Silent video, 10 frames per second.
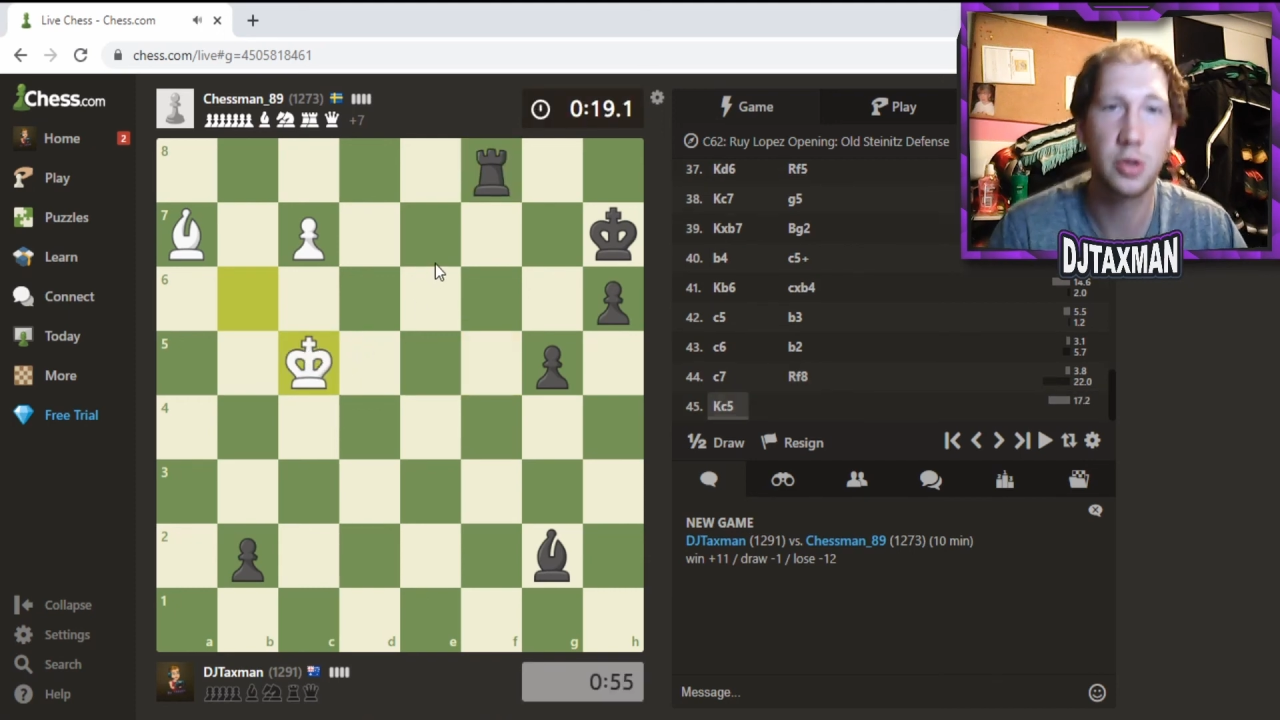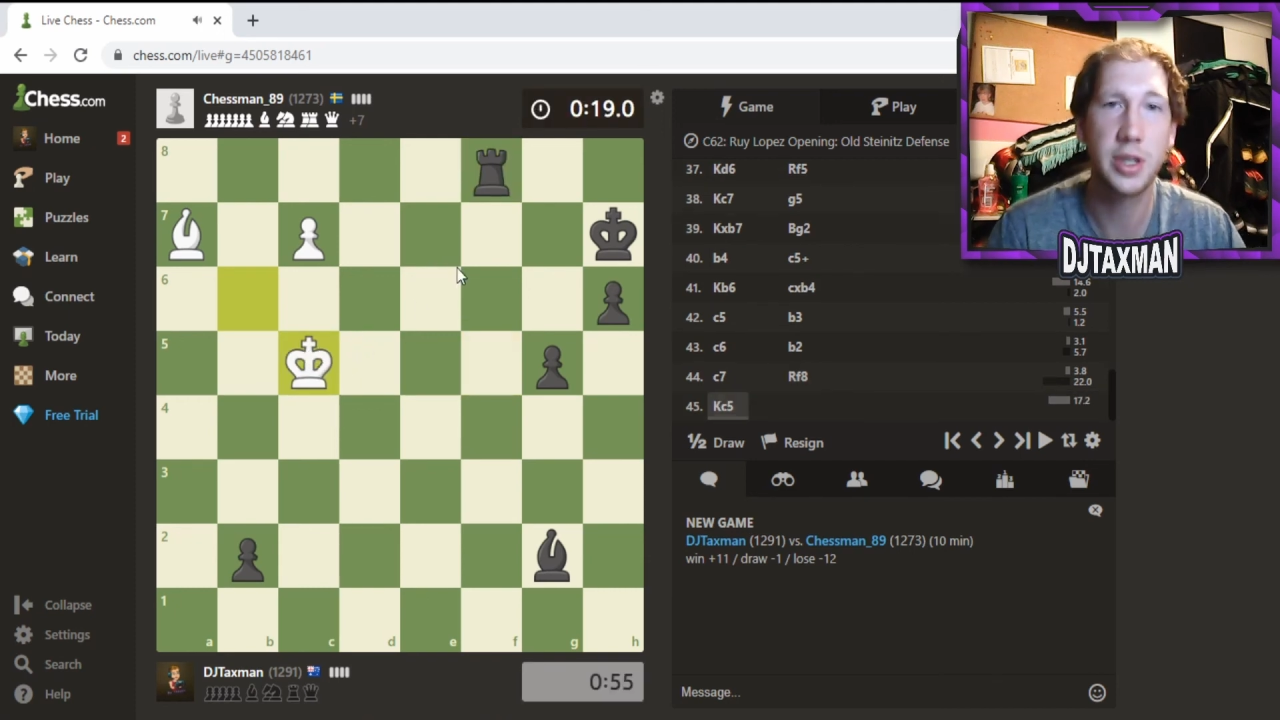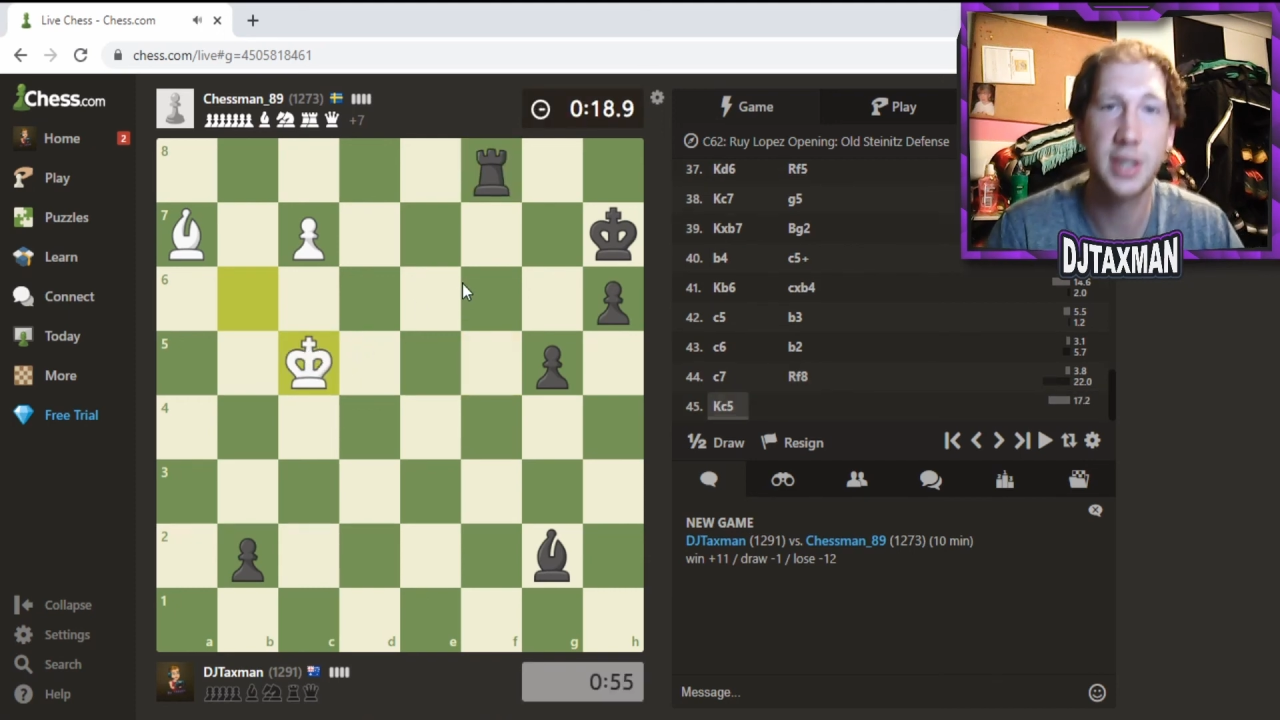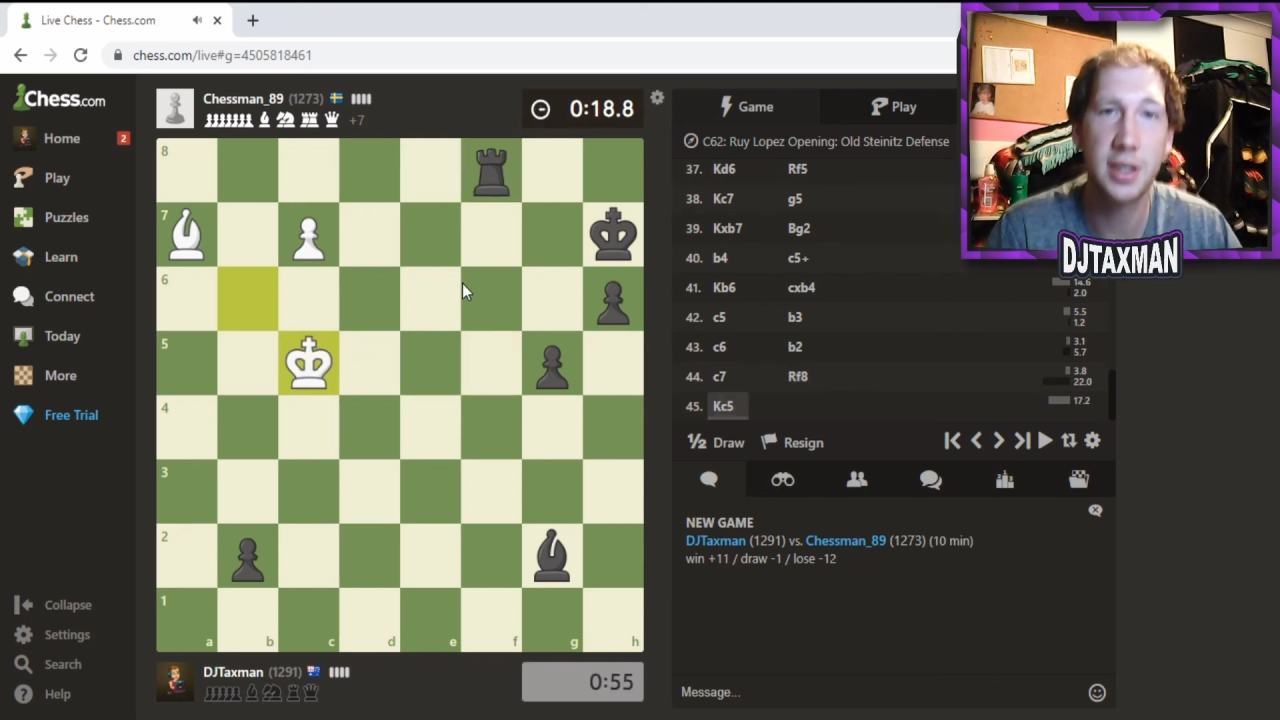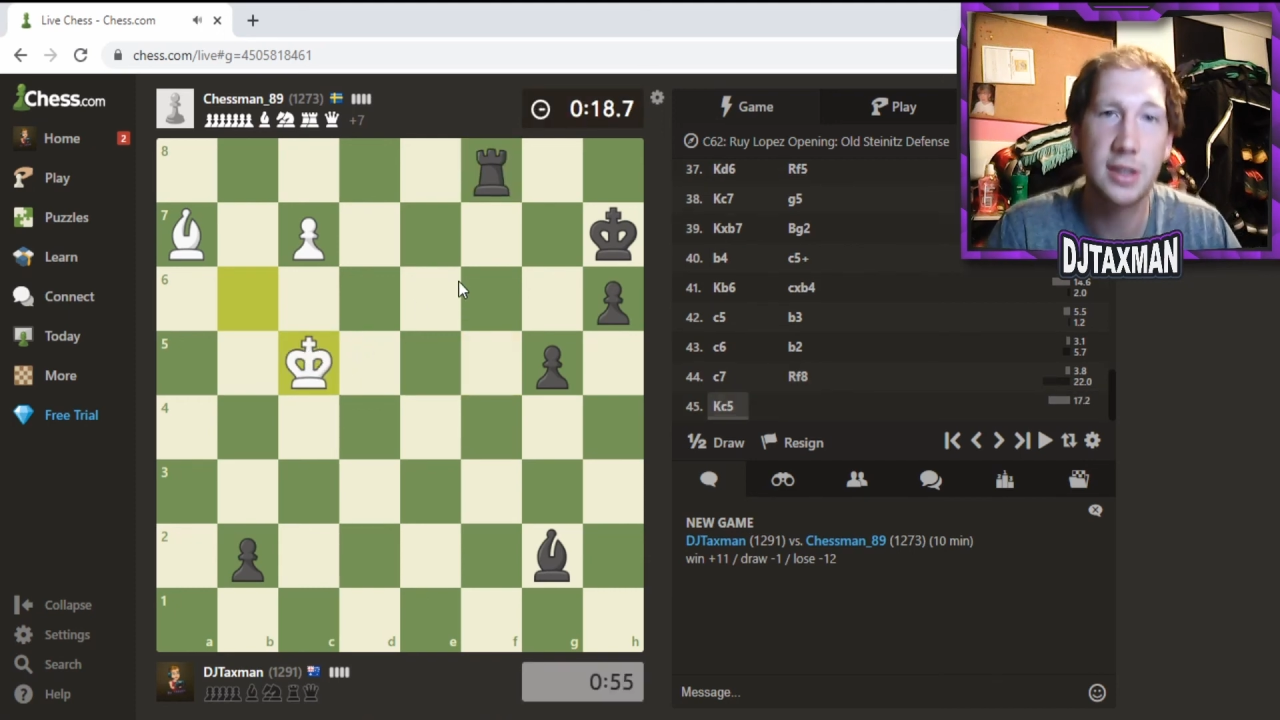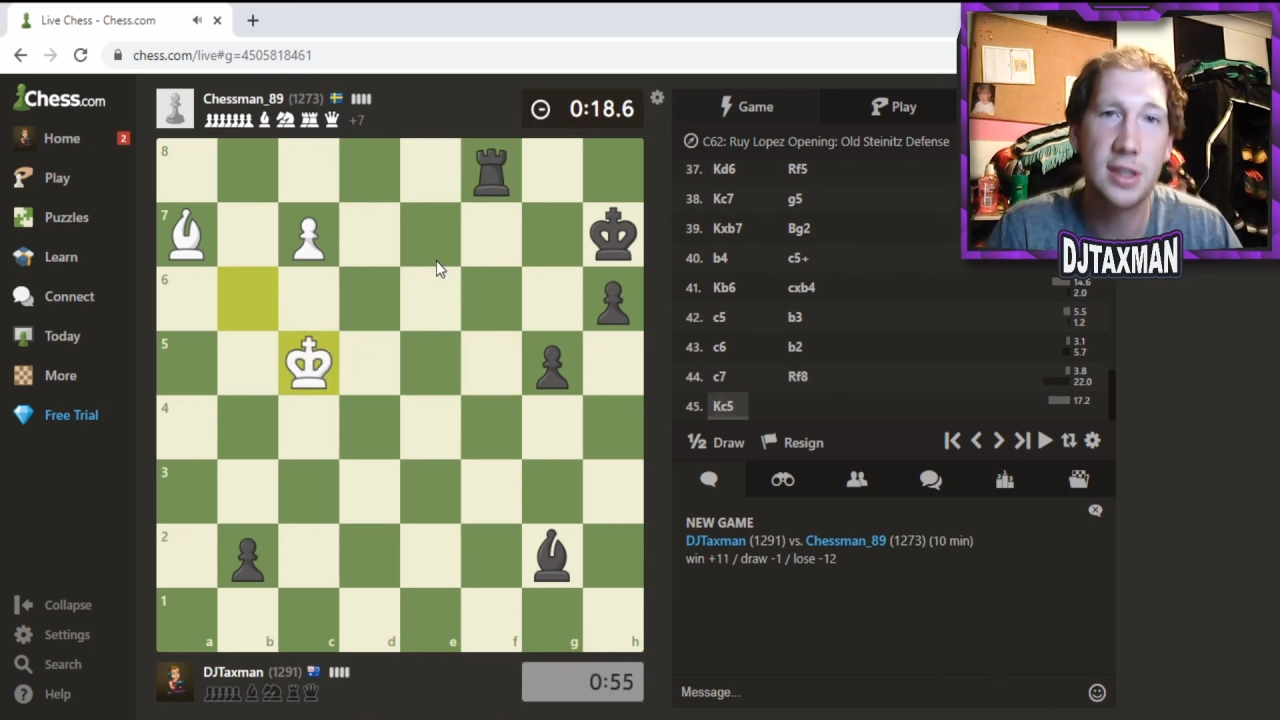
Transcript: seconds,